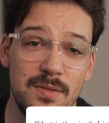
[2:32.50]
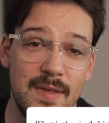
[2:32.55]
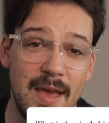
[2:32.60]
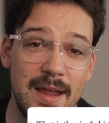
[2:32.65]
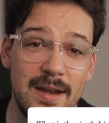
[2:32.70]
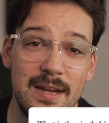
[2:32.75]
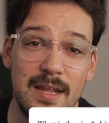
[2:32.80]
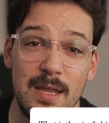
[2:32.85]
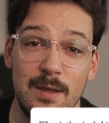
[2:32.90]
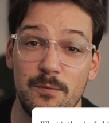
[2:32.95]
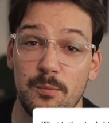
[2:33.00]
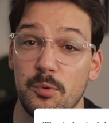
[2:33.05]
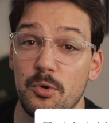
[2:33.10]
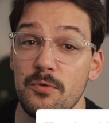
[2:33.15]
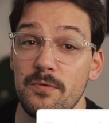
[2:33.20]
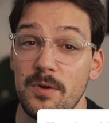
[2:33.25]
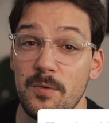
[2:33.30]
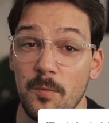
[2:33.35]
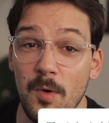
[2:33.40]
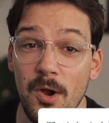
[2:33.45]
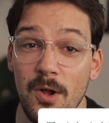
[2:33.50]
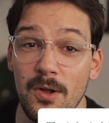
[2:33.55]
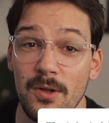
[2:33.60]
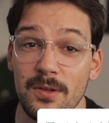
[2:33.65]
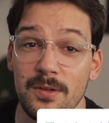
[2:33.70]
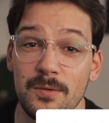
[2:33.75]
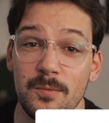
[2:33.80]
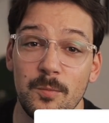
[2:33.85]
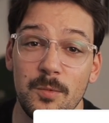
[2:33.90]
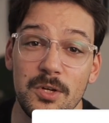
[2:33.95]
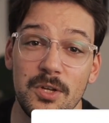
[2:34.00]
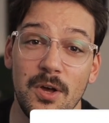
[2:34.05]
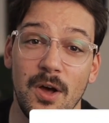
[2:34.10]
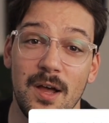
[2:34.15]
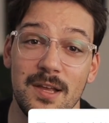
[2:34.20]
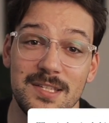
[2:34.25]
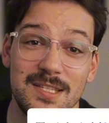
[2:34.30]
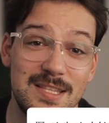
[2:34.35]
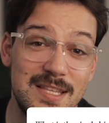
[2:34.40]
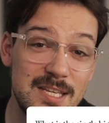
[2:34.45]
that, if proven wrong, would
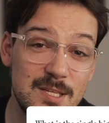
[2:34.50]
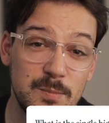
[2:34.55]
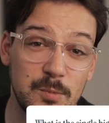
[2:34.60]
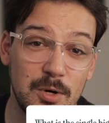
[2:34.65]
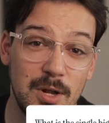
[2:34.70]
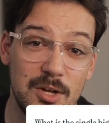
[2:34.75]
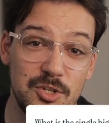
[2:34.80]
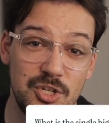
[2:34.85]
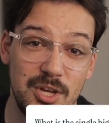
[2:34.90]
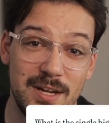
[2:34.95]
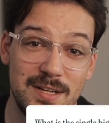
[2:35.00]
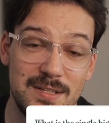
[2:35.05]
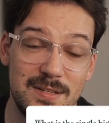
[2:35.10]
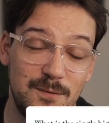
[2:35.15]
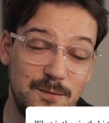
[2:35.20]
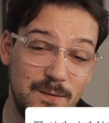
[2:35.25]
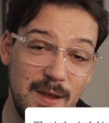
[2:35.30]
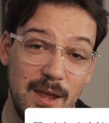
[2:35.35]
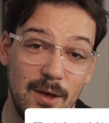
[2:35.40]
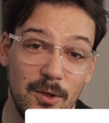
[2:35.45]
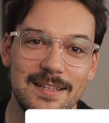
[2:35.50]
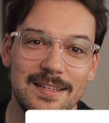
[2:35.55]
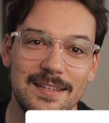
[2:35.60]
cause this project to fail?